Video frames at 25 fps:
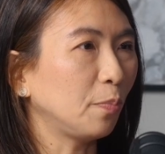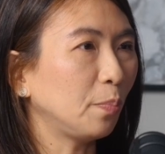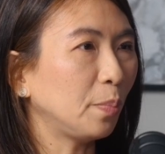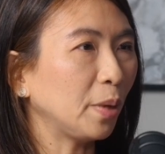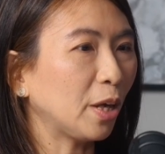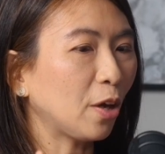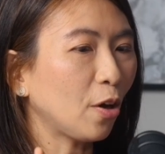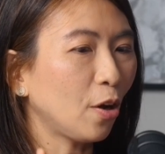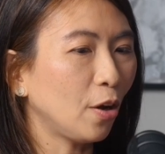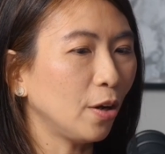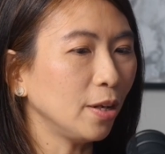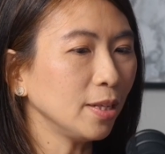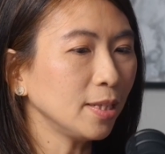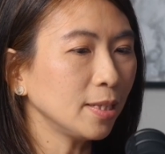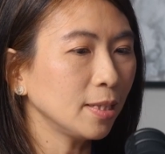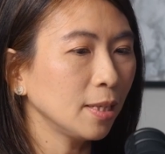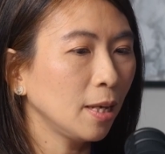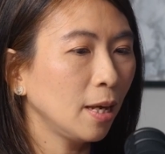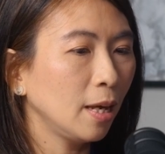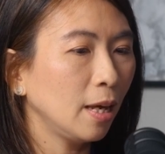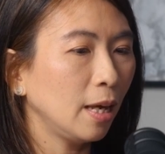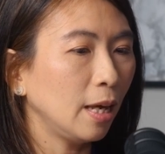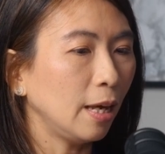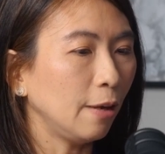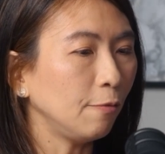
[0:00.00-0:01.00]
Because
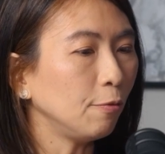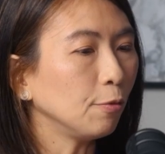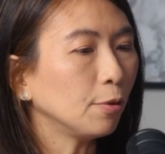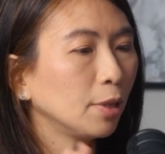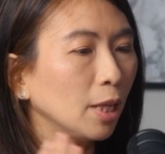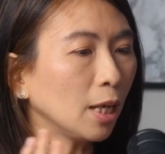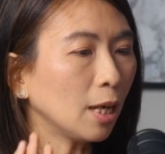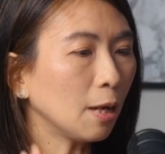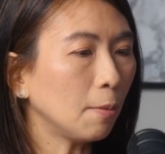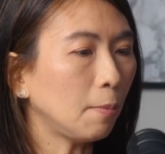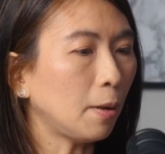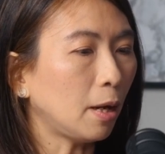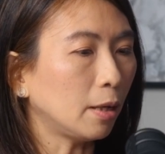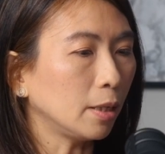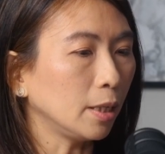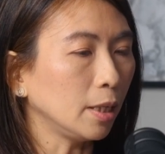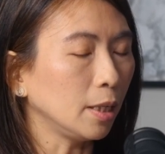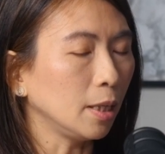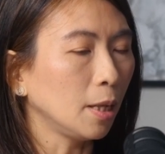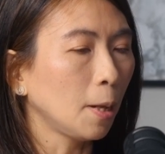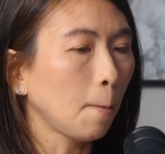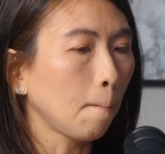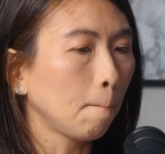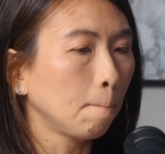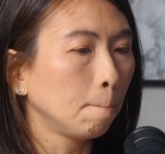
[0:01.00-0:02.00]
if you think about it,